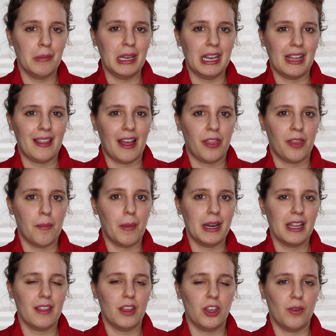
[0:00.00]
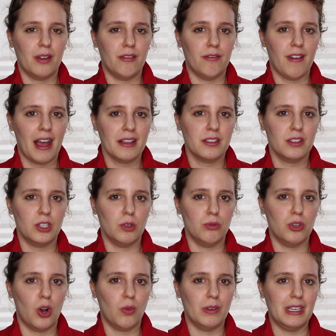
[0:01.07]
meaning that the money that you invest
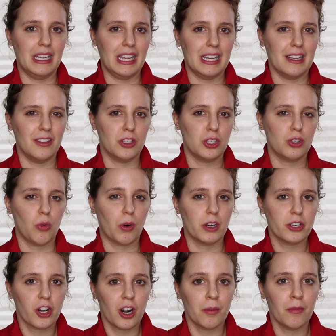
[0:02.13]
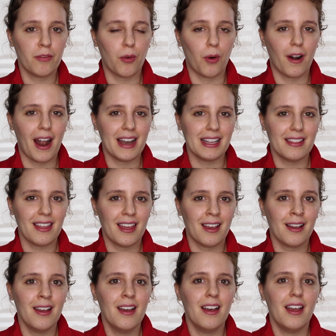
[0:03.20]
you don't need in the short term for anything.